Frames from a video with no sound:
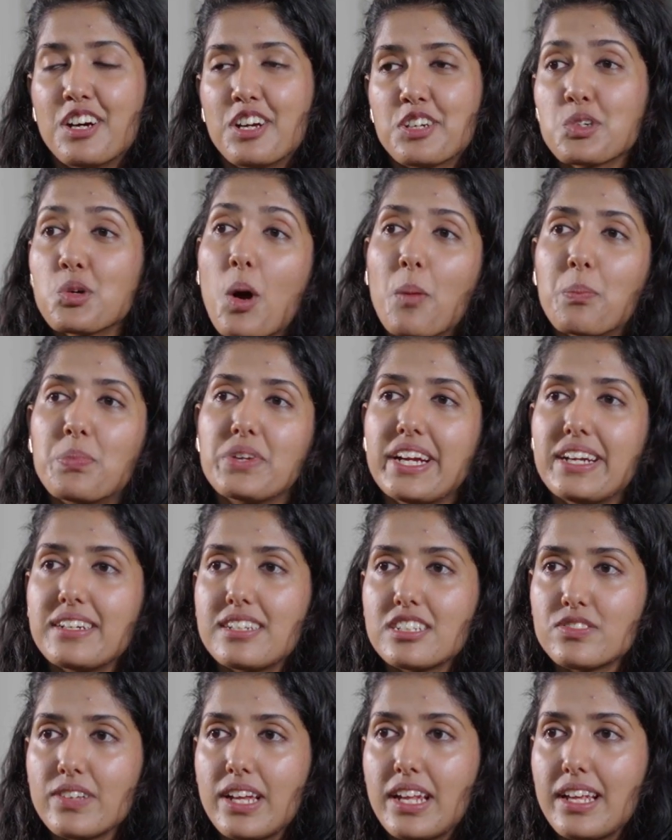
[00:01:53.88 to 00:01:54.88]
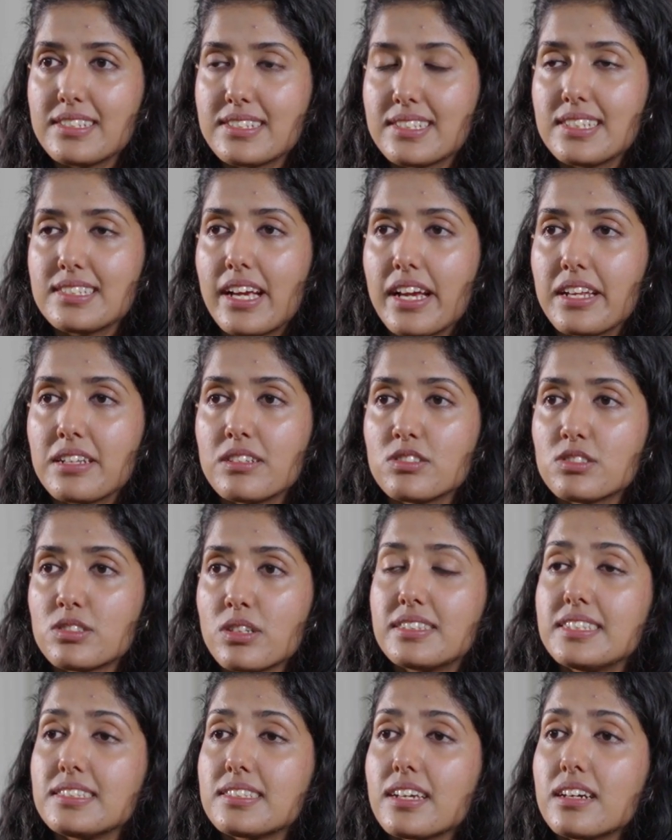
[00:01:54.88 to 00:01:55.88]
to operate as well as designers.
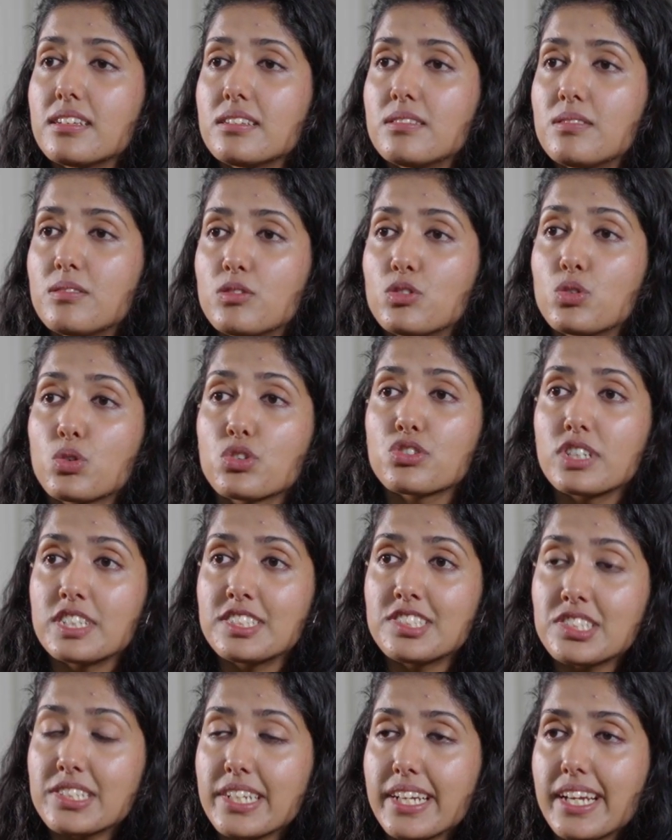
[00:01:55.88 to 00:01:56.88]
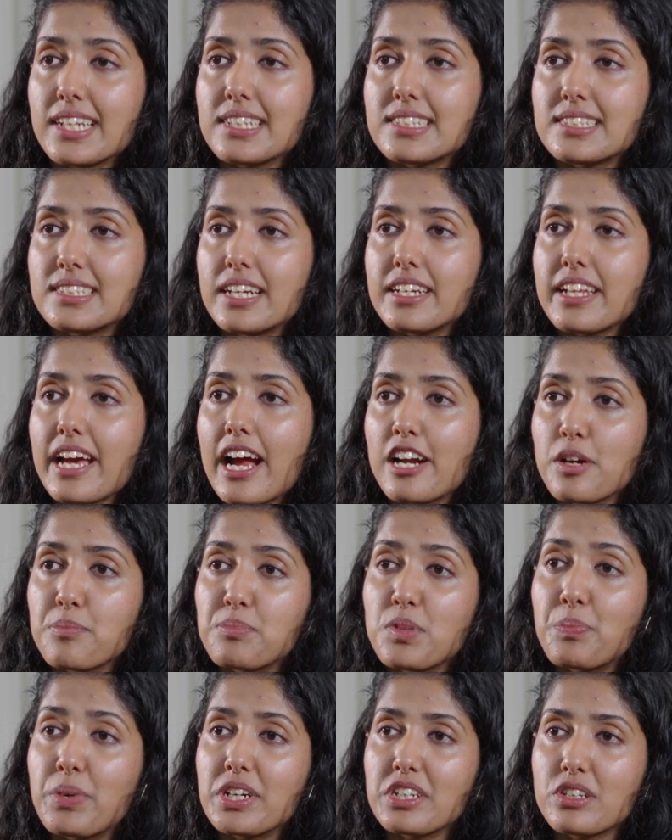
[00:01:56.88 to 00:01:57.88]
These are those constraints that add
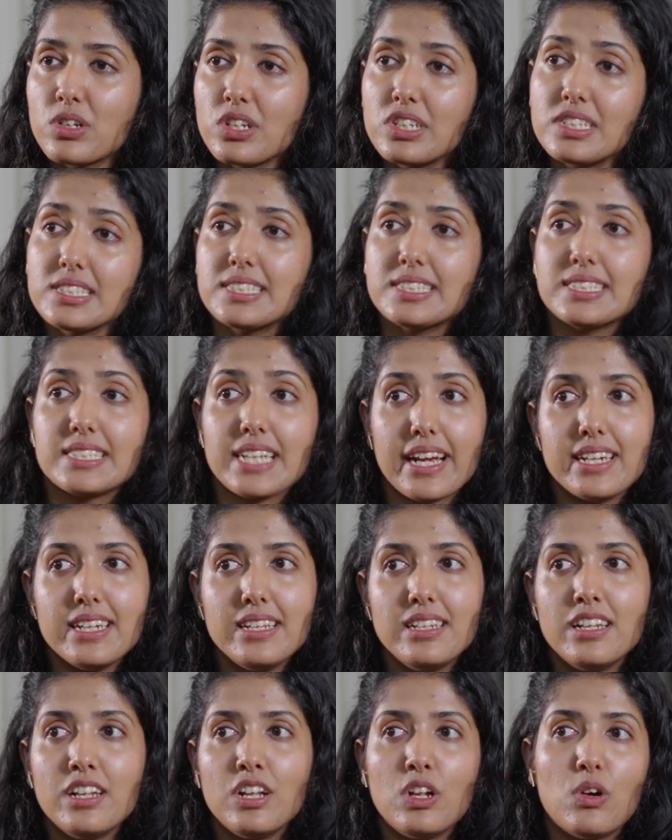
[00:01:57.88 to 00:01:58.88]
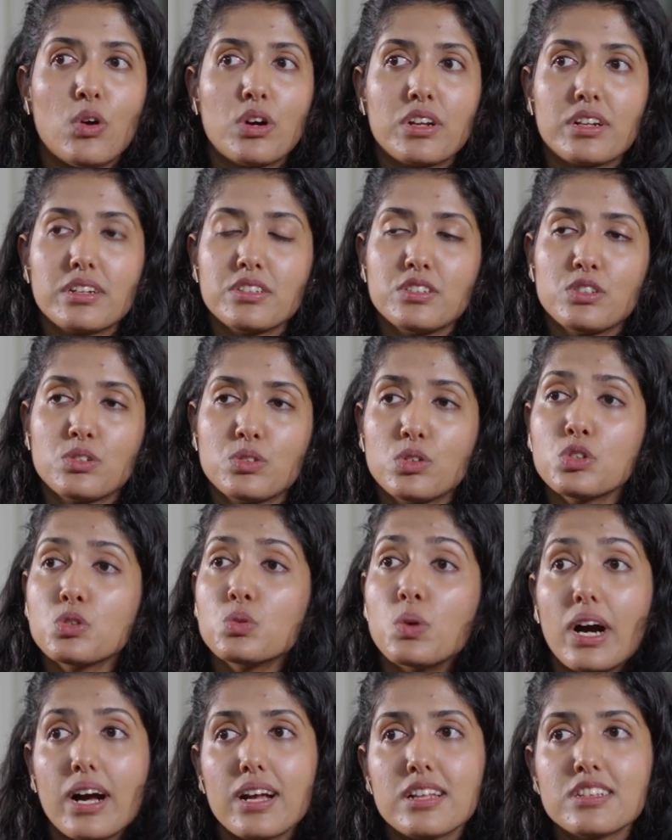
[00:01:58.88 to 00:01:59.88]
up a particular style or, you know,
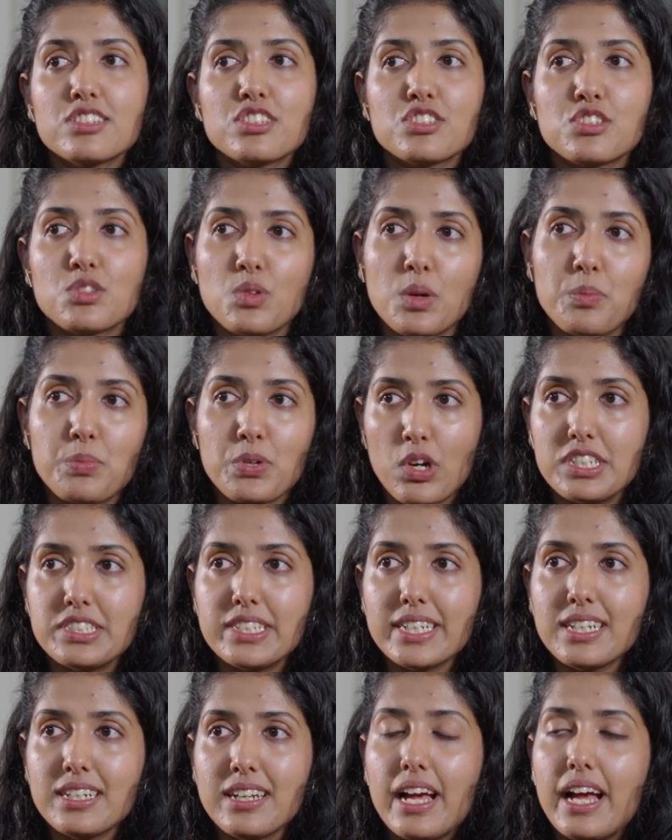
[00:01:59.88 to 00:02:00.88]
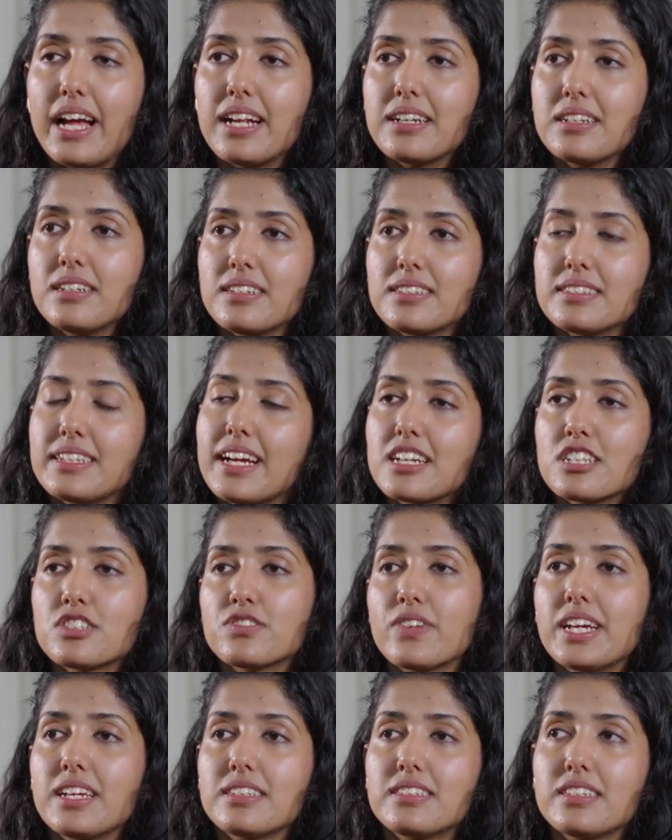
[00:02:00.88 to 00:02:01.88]
nuance to a project. And that is
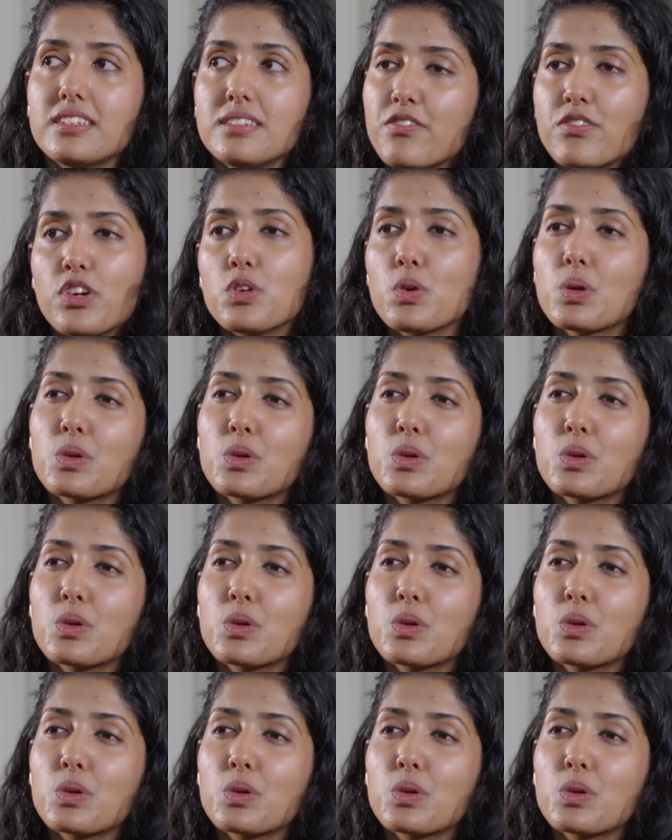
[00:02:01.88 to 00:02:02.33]
why I think we're